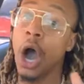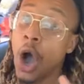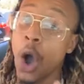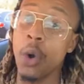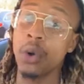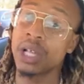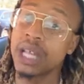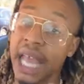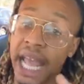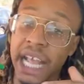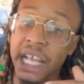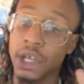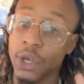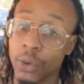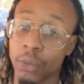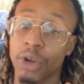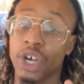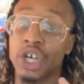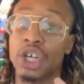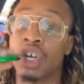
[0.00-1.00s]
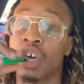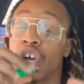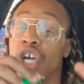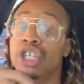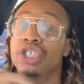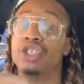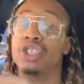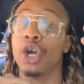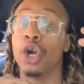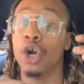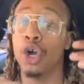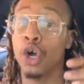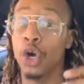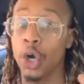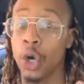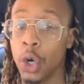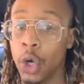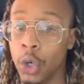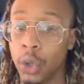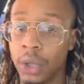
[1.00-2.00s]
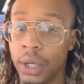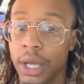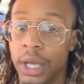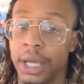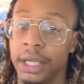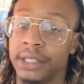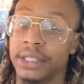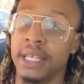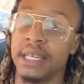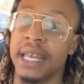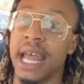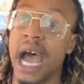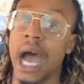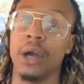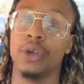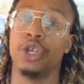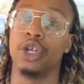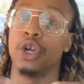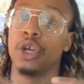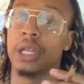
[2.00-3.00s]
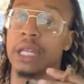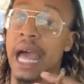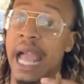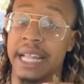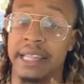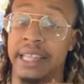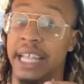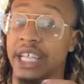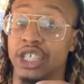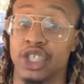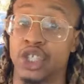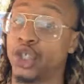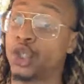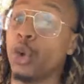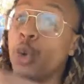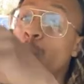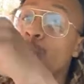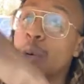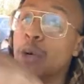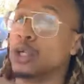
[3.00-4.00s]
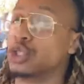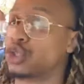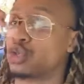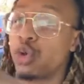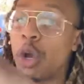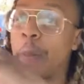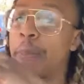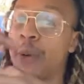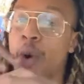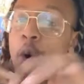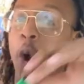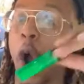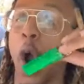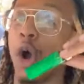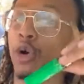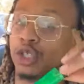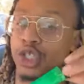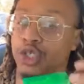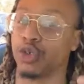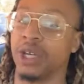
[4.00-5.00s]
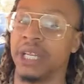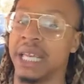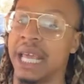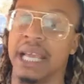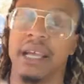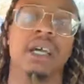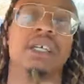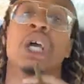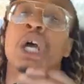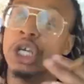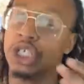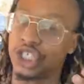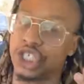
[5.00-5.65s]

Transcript: okay, you're a good dude, to now you're like this super triple ultra nigga.